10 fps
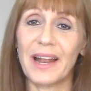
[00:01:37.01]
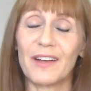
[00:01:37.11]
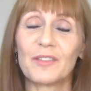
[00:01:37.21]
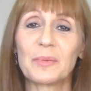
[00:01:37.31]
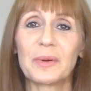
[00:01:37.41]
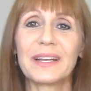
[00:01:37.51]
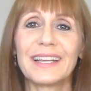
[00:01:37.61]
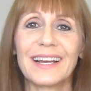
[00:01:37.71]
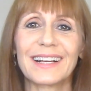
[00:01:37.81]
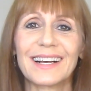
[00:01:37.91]
I have
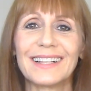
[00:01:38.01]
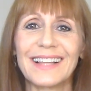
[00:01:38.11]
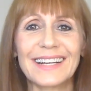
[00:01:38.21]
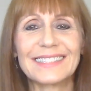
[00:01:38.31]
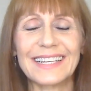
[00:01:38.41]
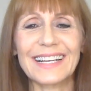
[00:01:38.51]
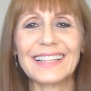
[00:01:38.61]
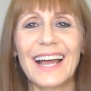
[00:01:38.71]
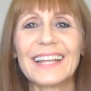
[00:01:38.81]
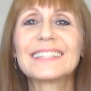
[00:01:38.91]
pretty eclectic
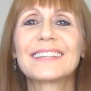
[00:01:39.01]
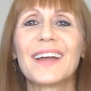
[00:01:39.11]
likes,